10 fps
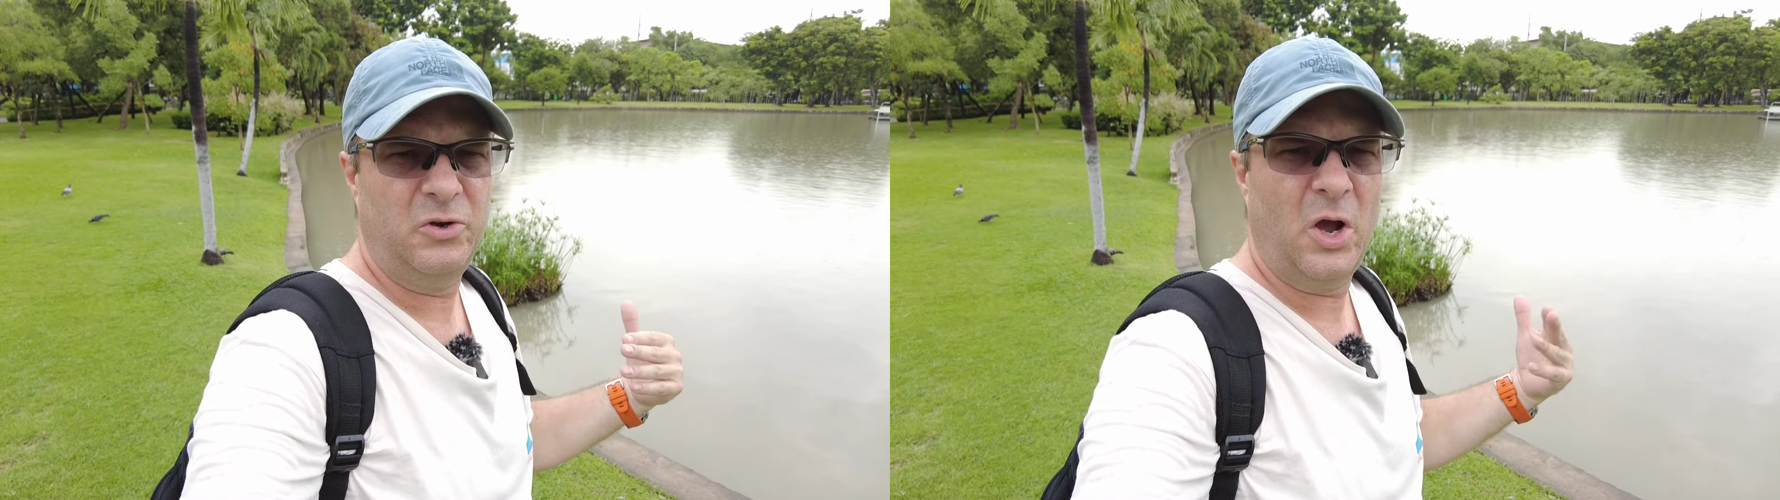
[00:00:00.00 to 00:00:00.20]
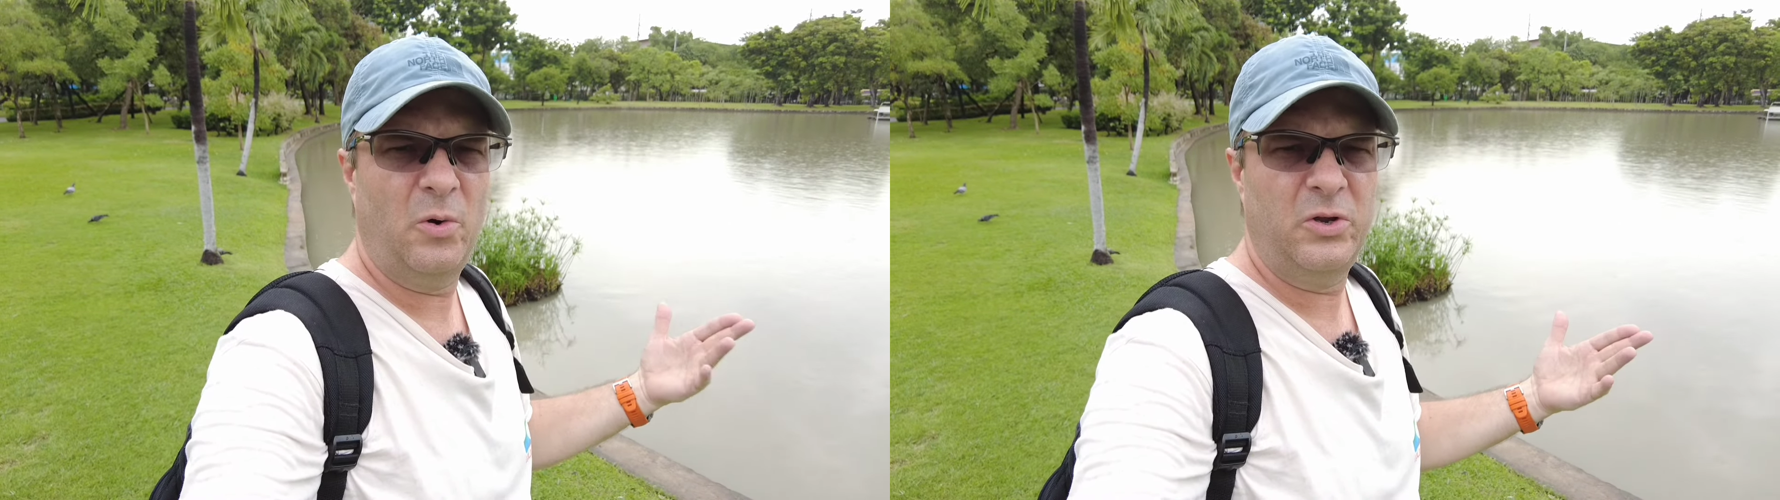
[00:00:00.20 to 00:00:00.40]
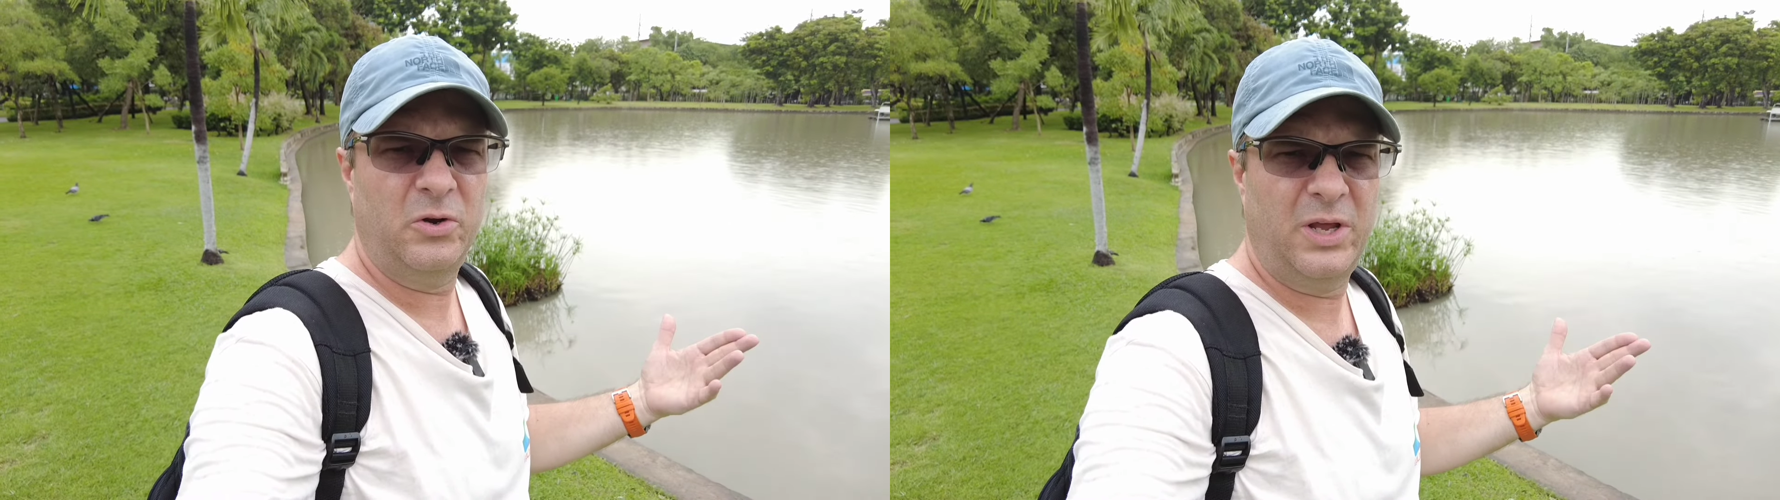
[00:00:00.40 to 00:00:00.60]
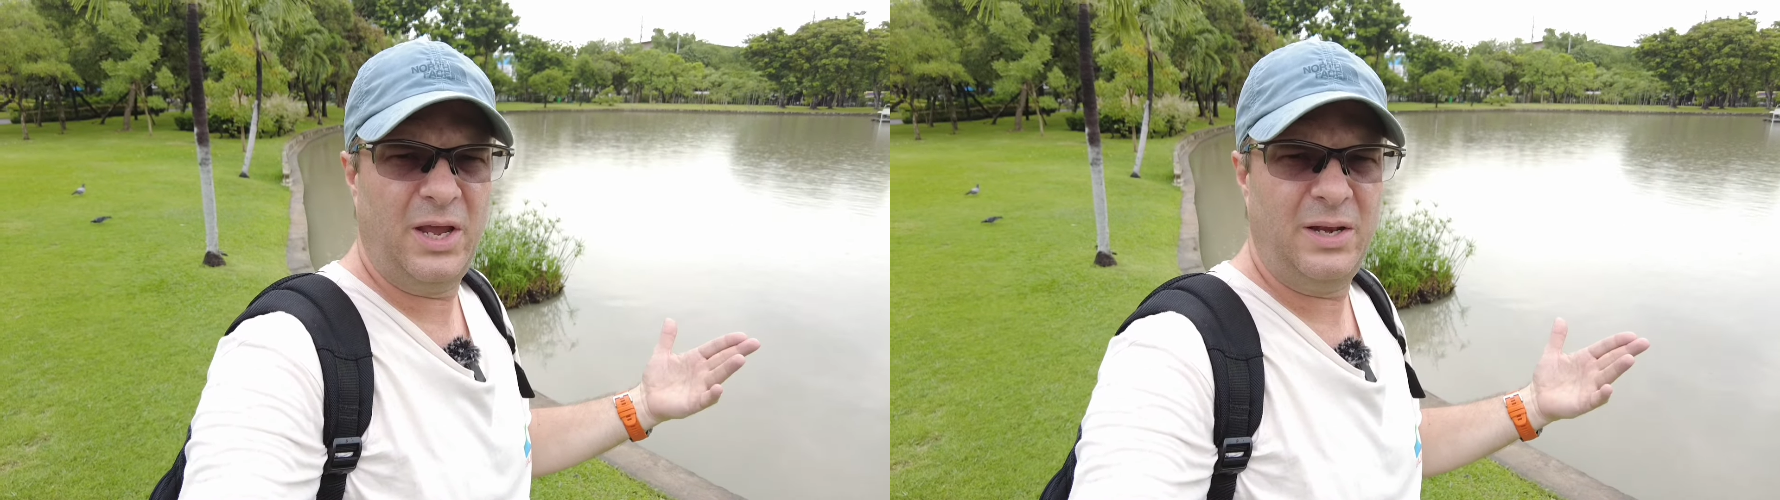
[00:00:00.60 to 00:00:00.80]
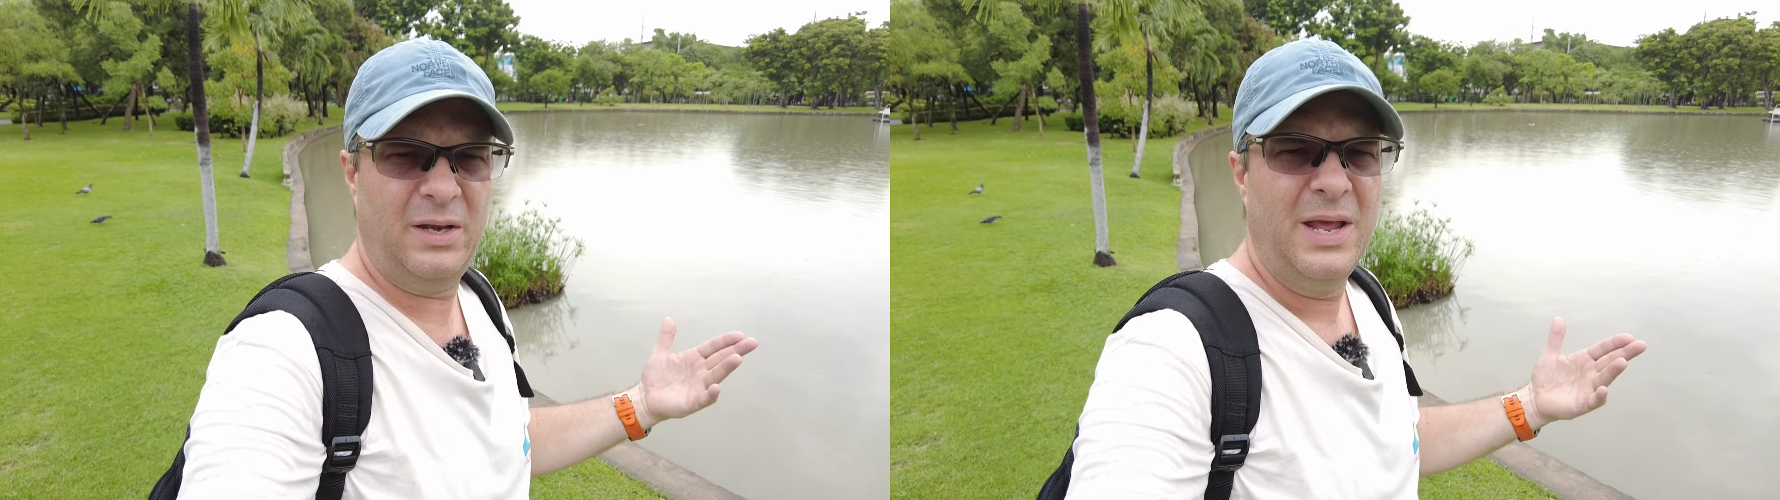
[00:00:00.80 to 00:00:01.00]
You know what you're
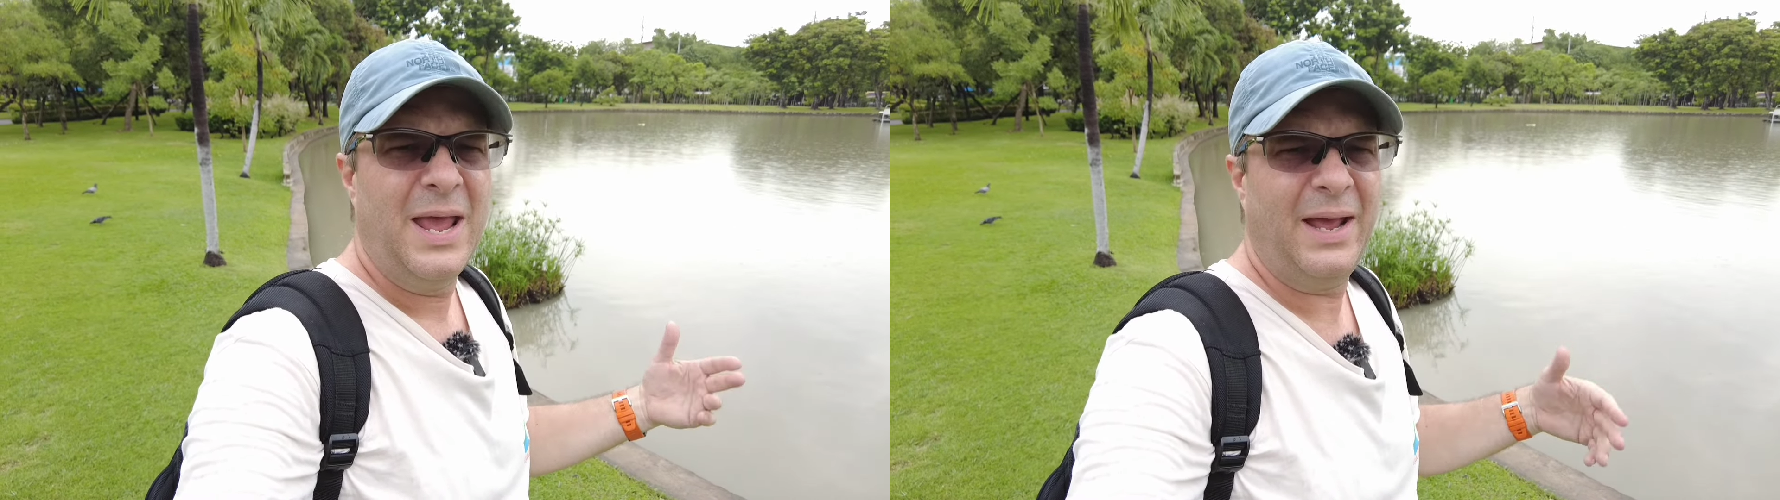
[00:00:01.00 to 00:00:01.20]
getting.